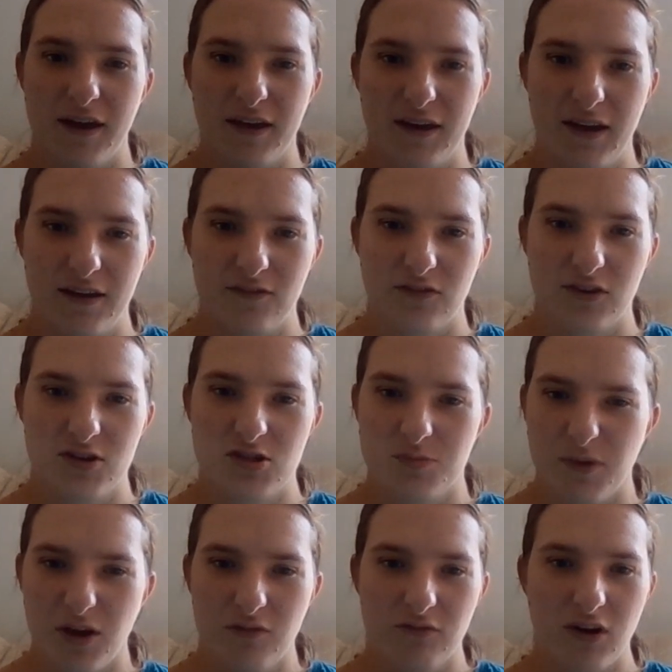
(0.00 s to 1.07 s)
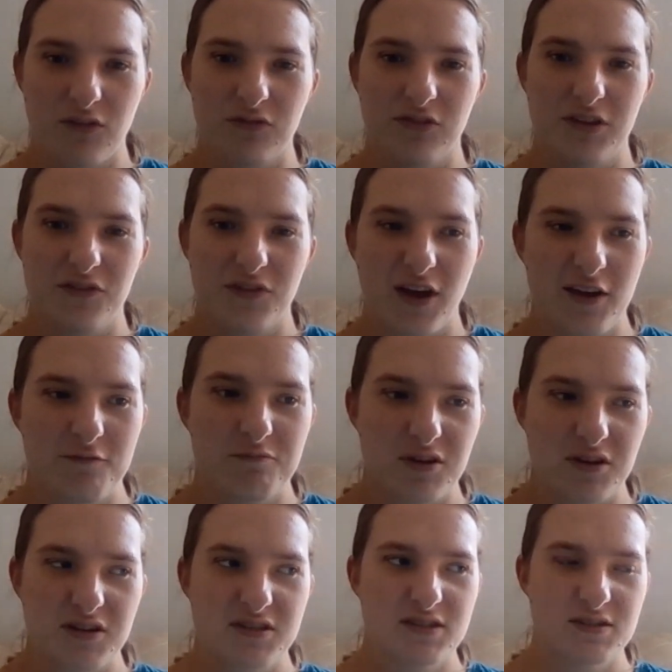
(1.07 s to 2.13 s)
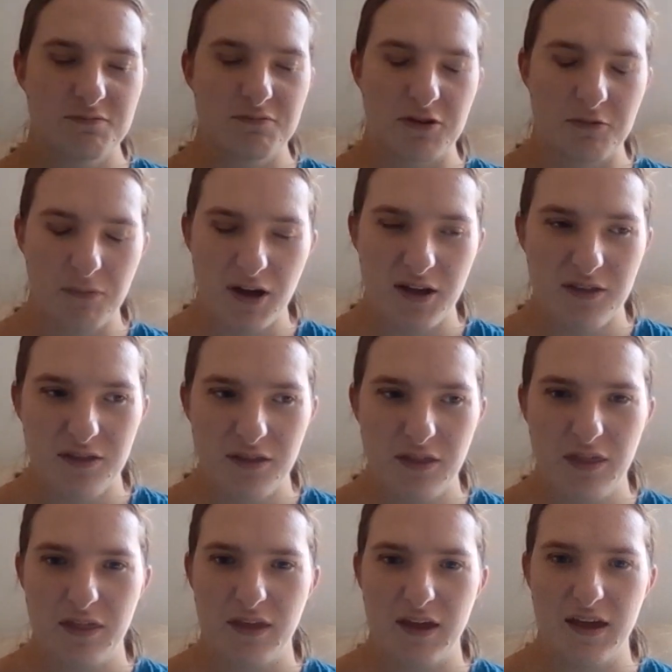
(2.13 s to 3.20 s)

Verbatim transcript: I can average about roughly five books per month.